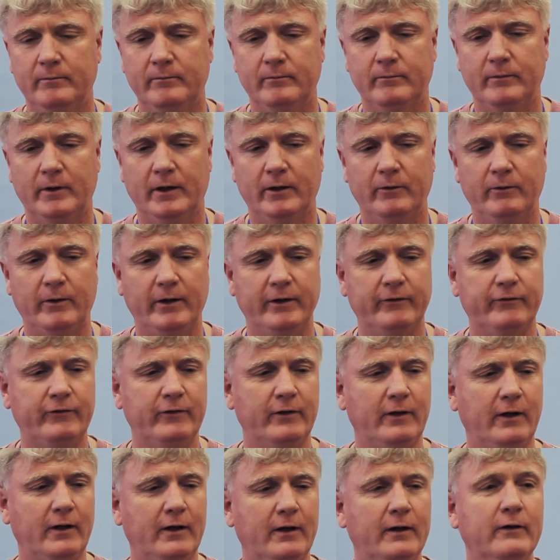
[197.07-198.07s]
my wife
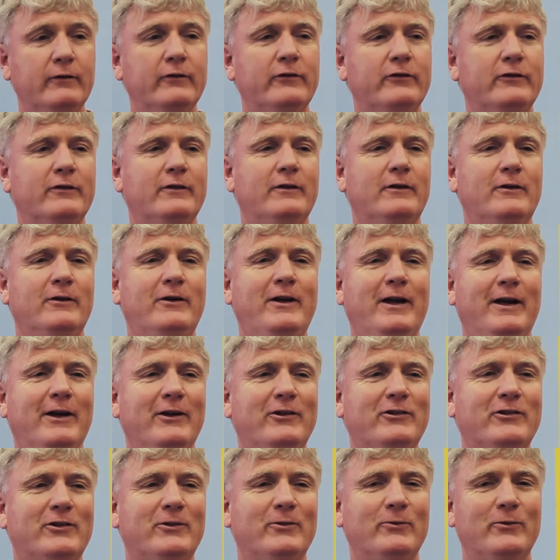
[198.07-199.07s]
loves the
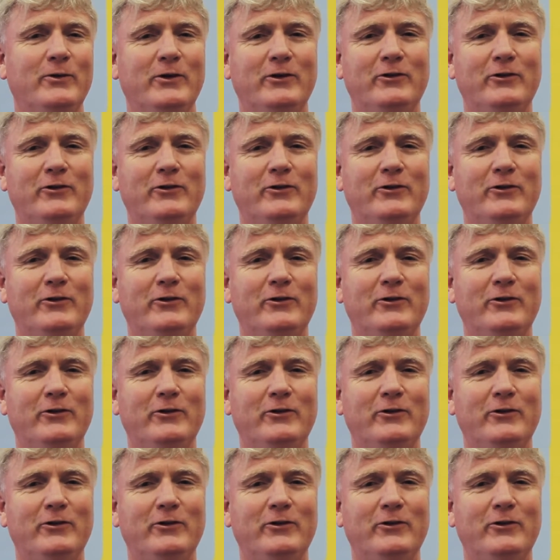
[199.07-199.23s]
location.